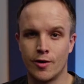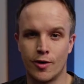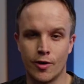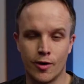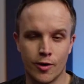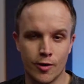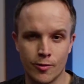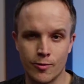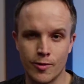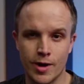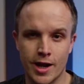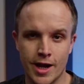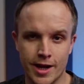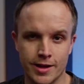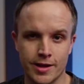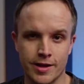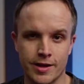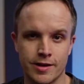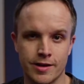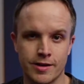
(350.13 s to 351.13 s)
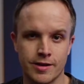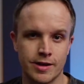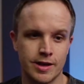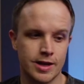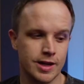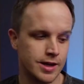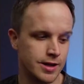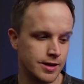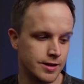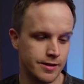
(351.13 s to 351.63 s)
already
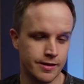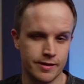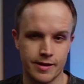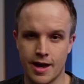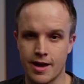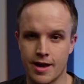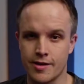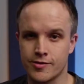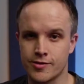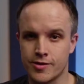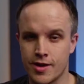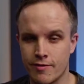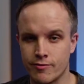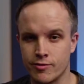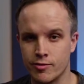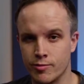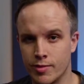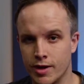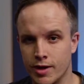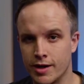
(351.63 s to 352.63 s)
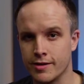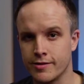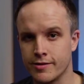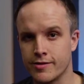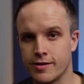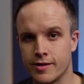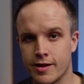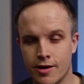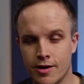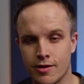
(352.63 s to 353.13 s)
in the last 7
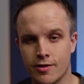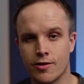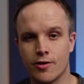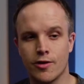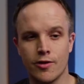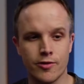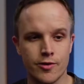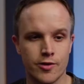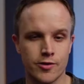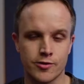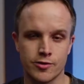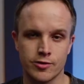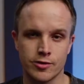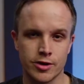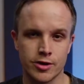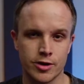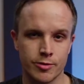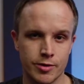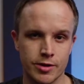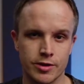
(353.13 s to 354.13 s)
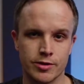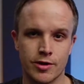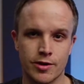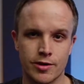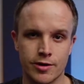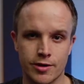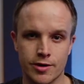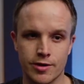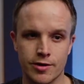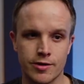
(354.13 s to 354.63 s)
months, and now all those are a little bit
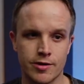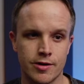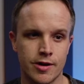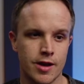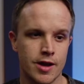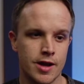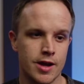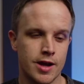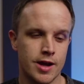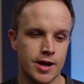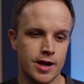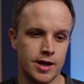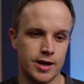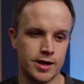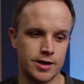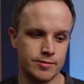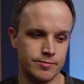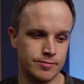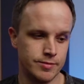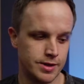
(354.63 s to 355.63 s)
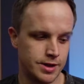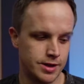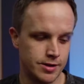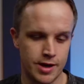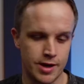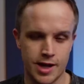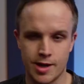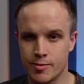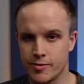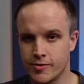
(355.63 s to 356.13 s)
longer.
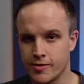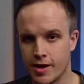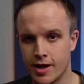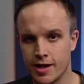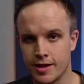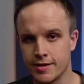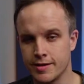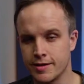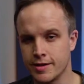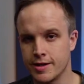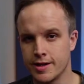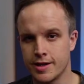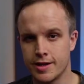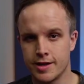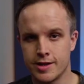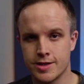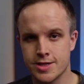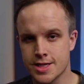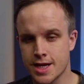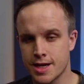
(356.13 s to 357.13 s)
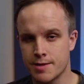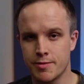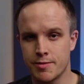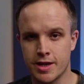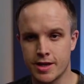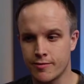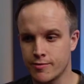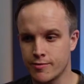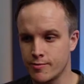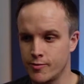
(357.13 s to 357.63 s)
Amazon, you just got to
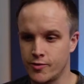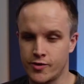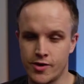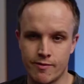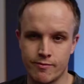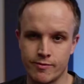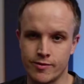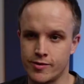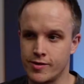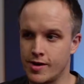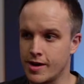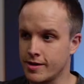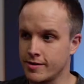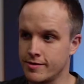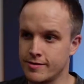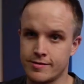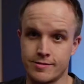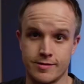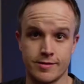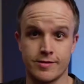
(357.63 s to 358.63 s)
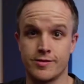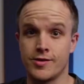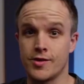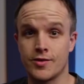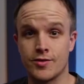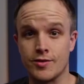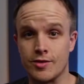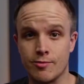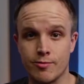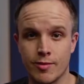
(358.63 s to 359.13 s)
make it from 7 seconds to
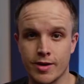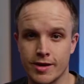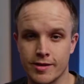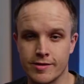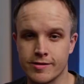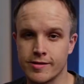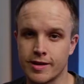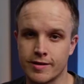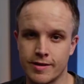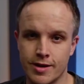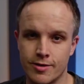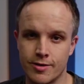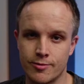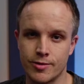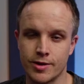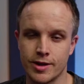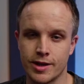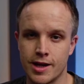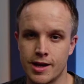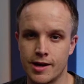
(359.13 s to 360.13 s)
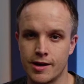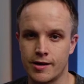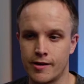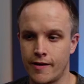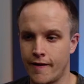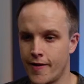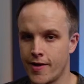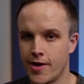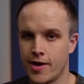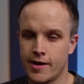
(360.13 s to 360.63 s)
60 minutes. Like, they don't really
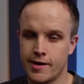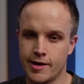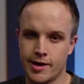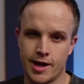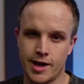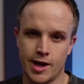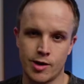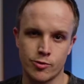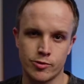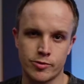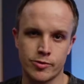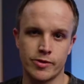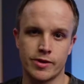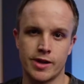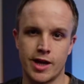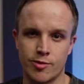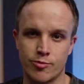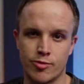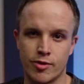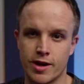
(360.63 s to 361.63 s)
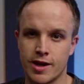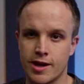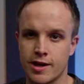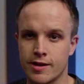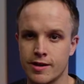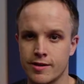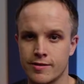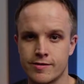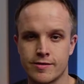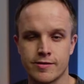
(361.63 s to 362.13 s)
care. I work with a lot of
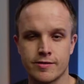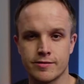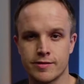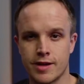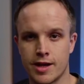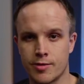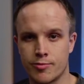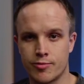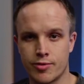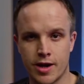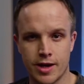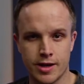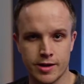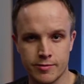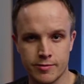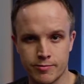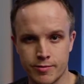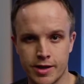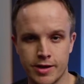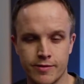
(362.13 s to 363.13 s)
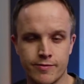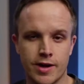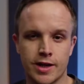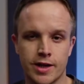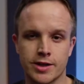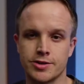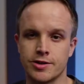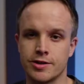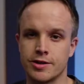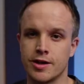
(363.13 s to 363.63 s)
brands, a lot of product
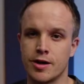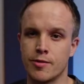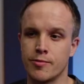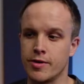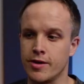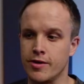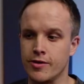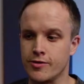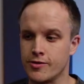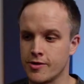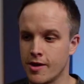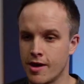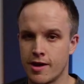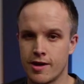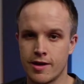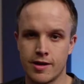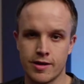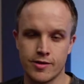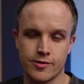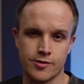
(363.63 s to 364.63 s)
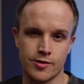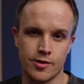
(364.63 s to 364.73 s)
manufacturing companies, and